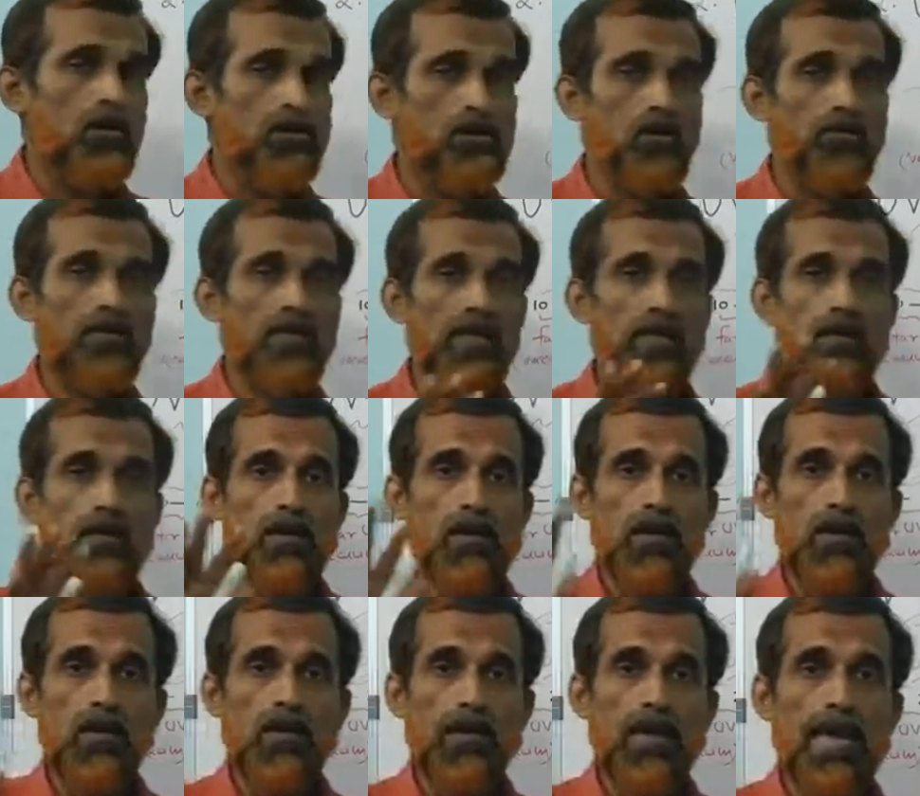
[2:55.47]
of the
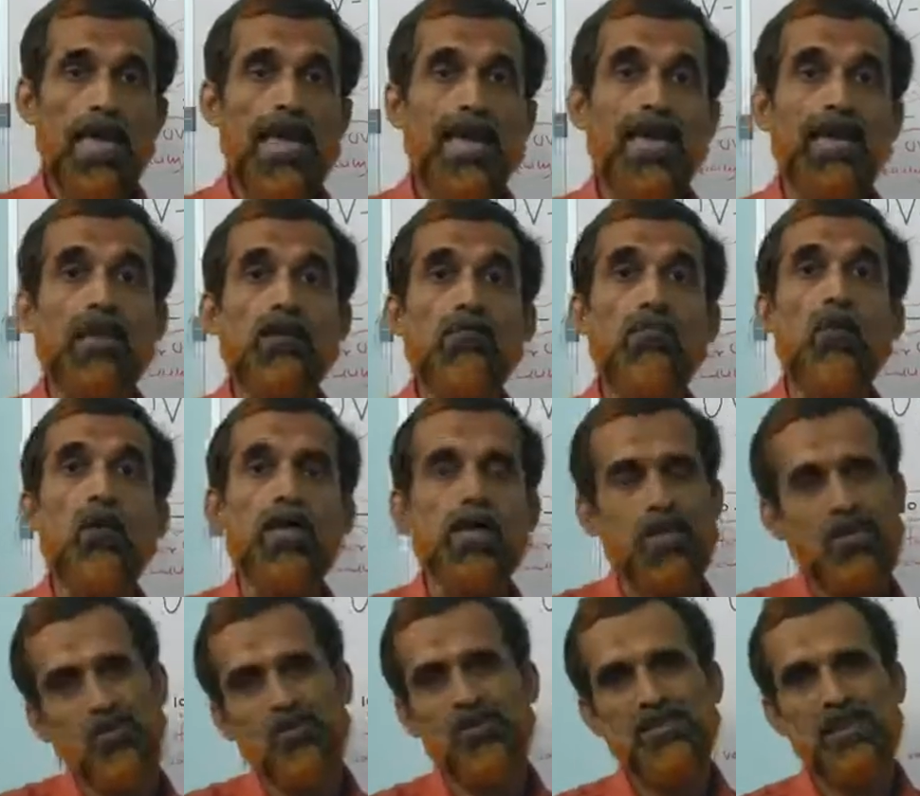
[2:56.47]
air
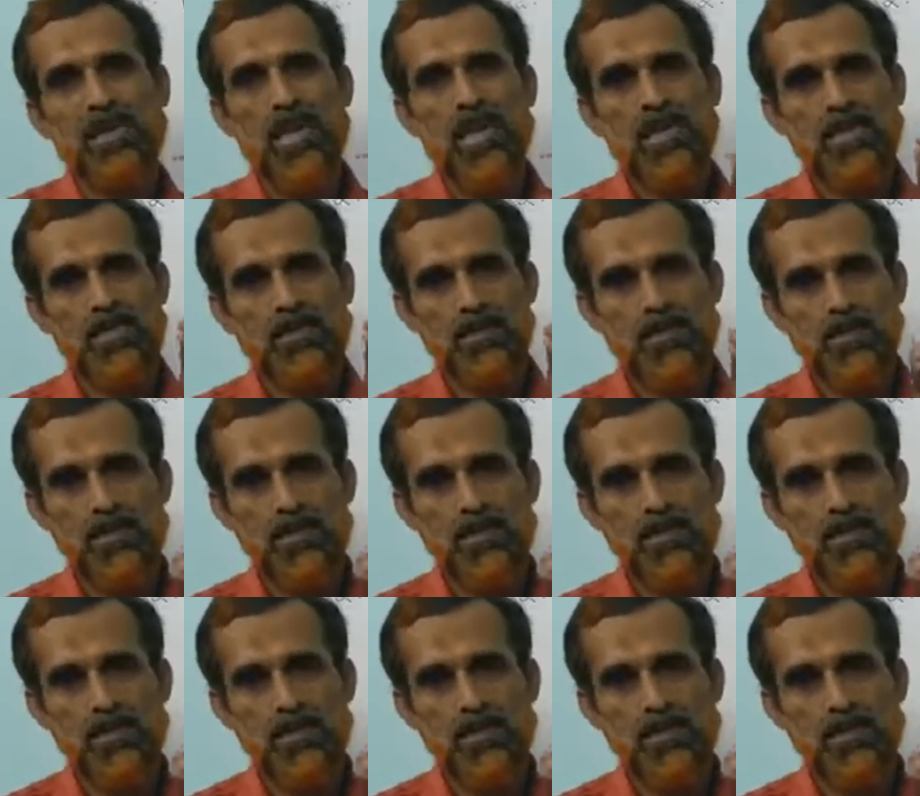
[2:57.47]
molecules like